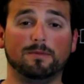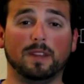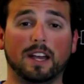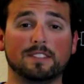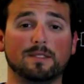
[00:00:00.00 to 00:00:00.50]

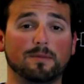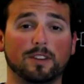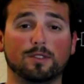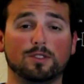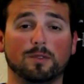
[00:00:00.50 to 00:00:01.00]
last and
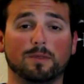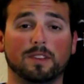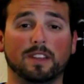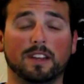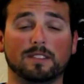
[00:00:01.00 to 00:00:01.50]
final trope for
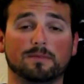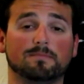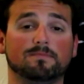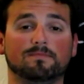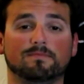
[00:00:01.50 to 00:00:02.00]
the night.
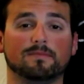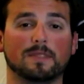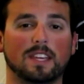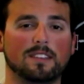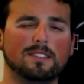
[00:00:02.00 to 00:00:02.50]

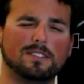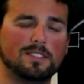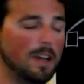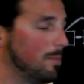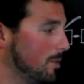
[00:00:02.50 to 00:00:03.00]

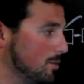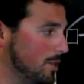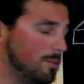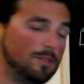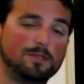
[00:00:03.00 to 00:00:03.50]
Topical
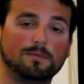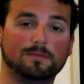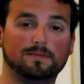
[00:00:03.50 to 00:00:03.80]
tropes.